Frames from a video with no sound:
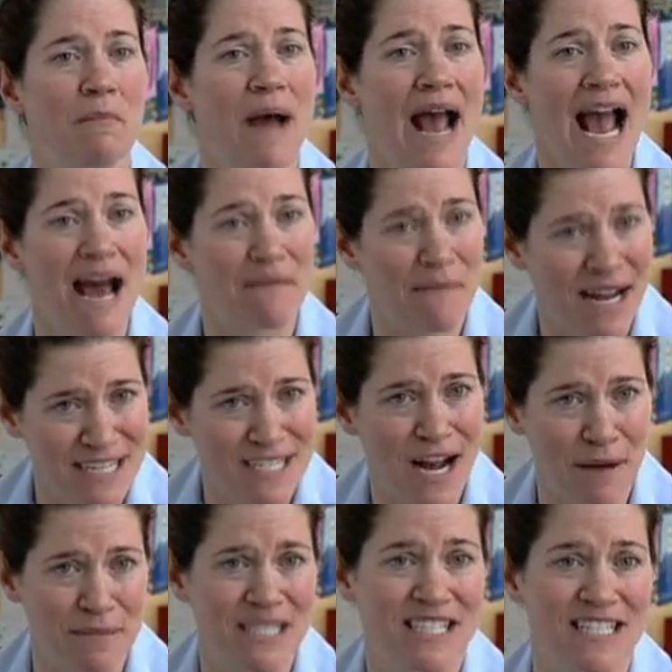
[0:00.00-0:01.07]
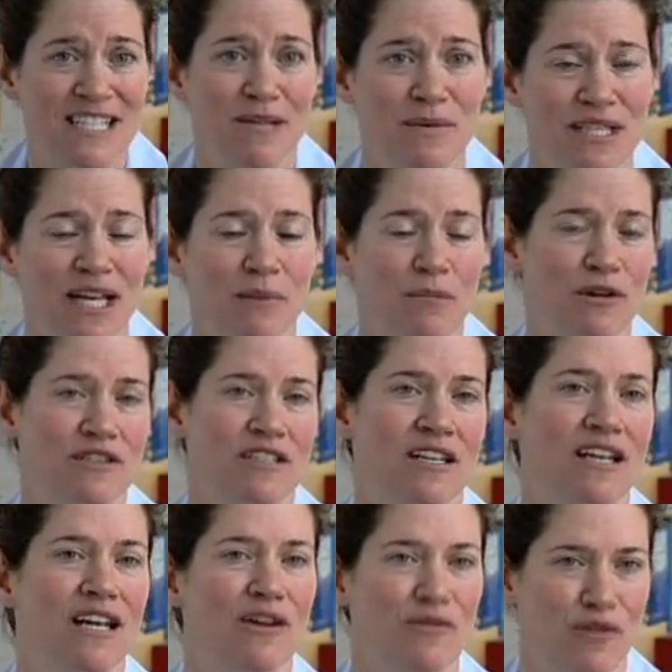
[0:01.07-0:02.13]
And my job is to sit with that person
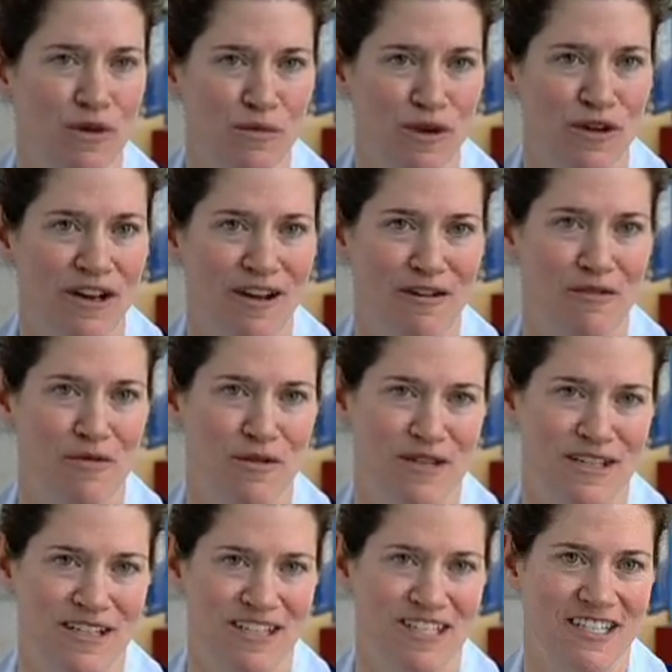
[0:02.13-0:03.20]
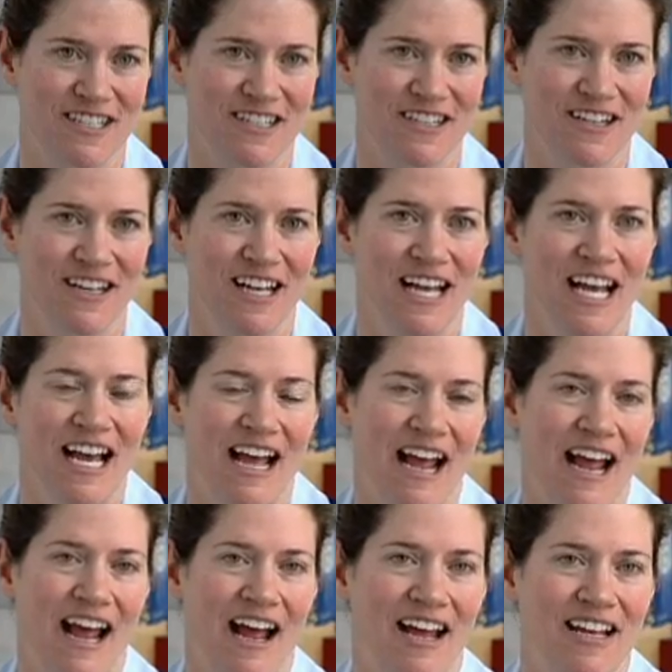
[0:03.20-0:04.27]
and affirm their inherent worth and dignity
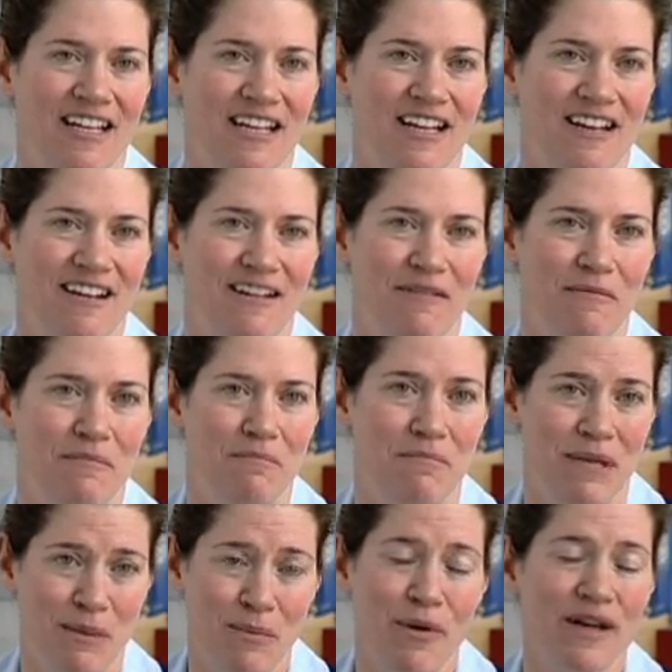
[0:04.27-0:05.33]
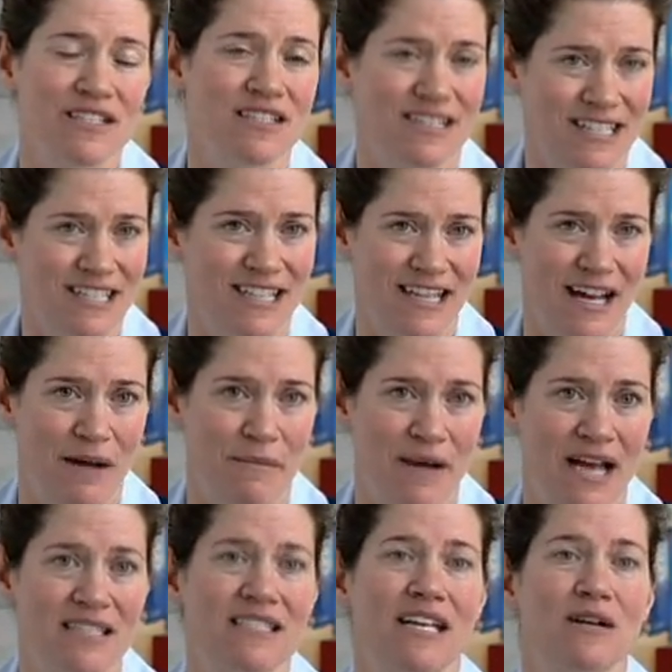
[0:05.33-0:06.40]
and be present to them
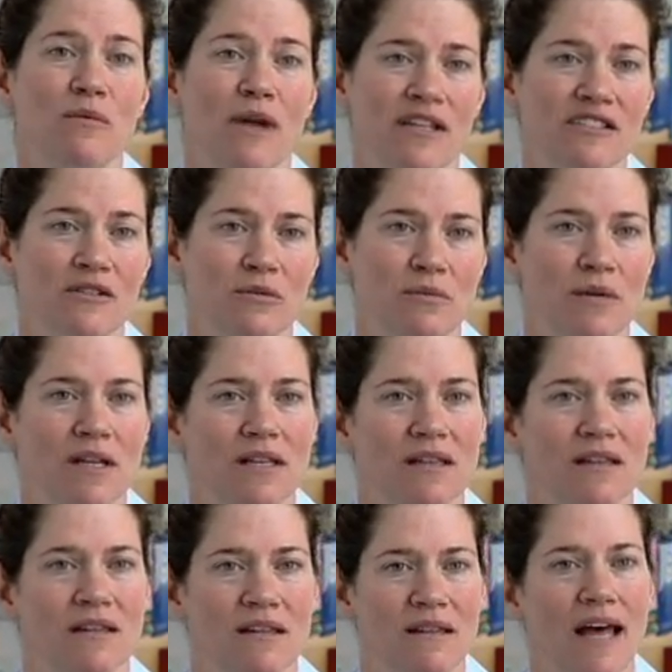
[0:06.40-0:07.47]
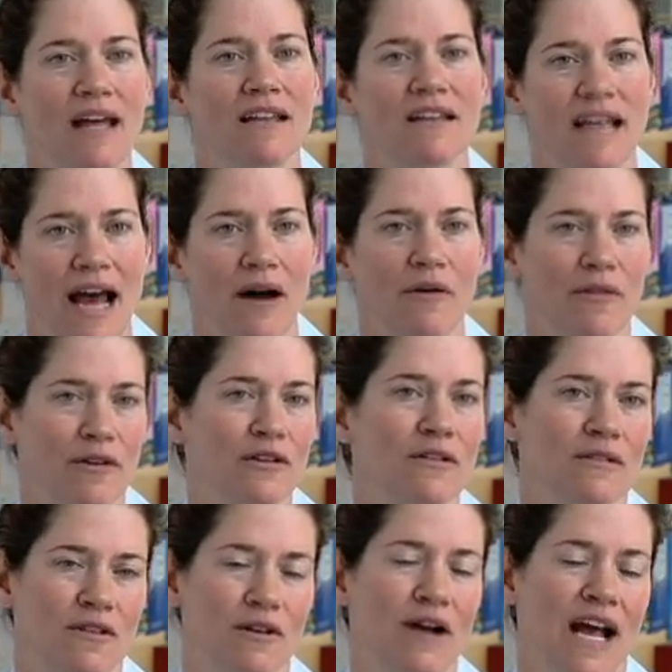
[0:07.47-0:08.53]
as they wrestle with
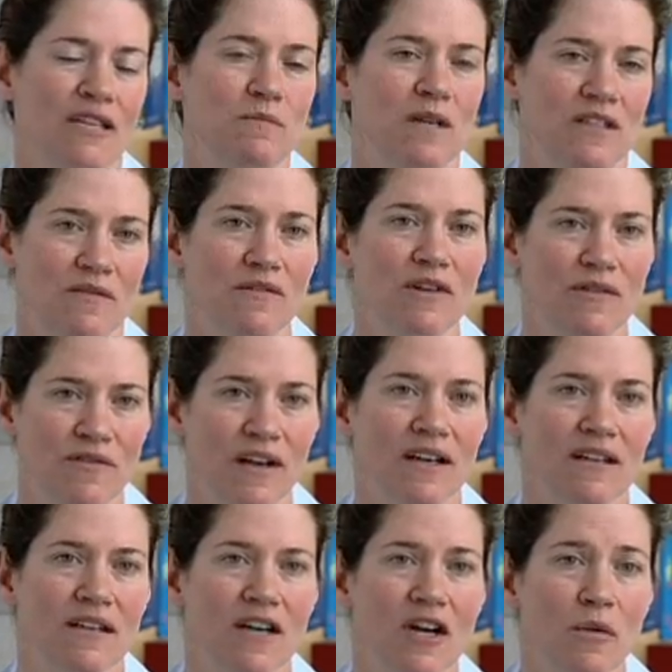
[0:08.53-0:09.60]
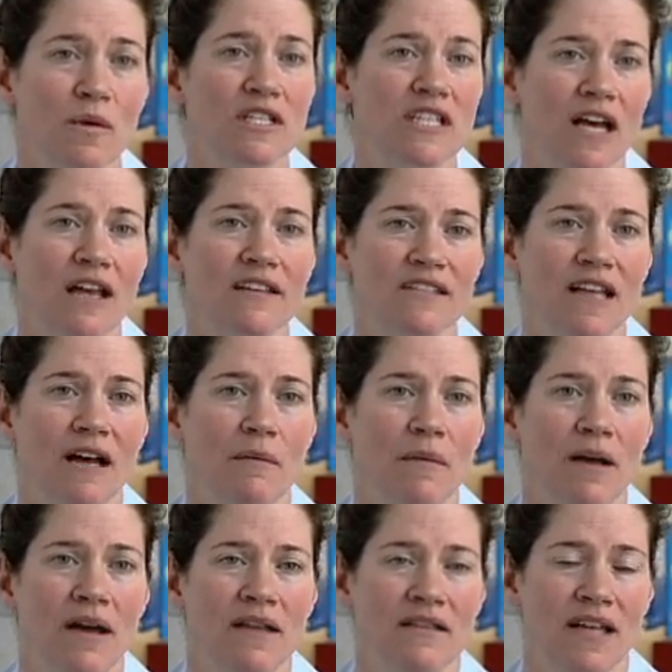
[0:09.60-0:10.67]
their aspect of their faith, which tells them
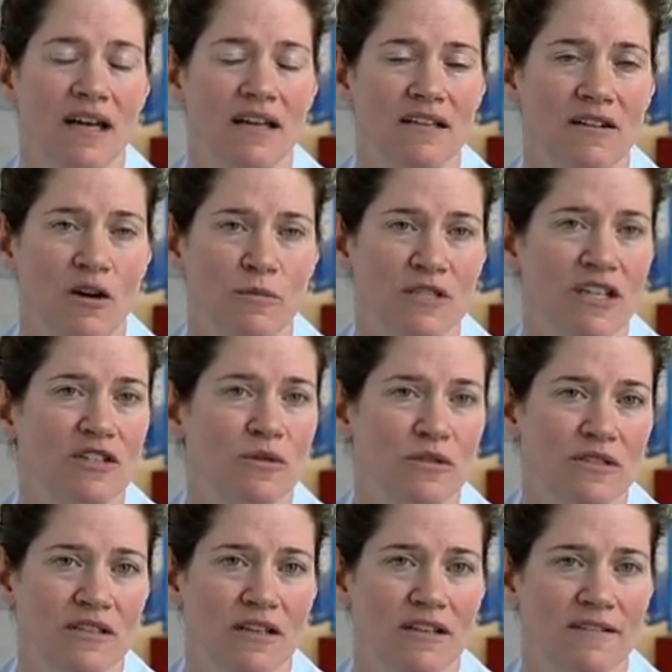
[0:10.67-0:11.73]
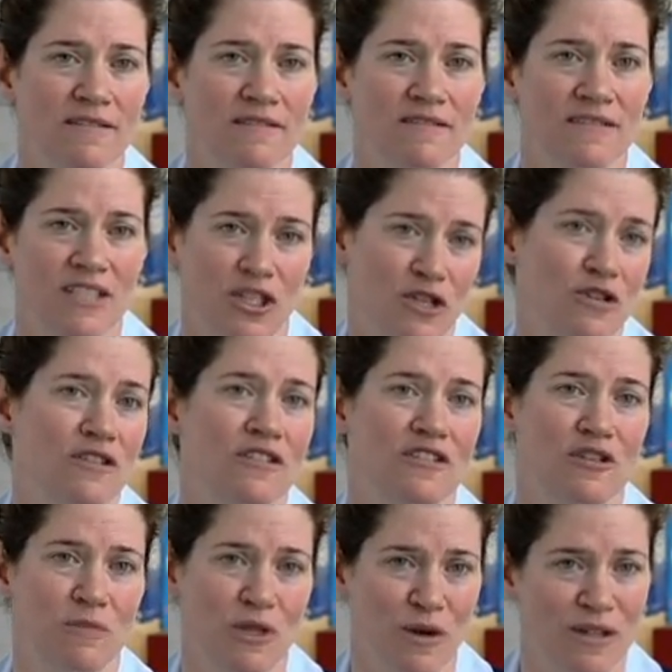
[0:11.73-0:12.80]
that homosexuals are sinners and
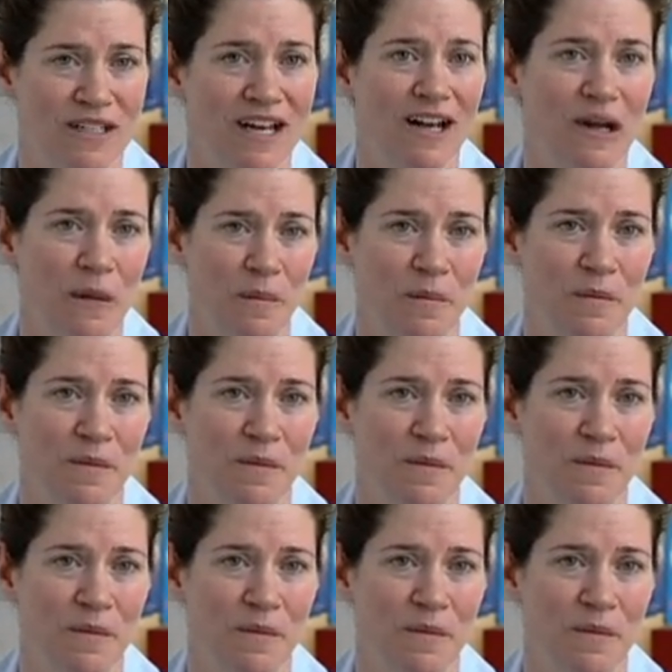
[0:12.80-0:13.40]
should be going to hell.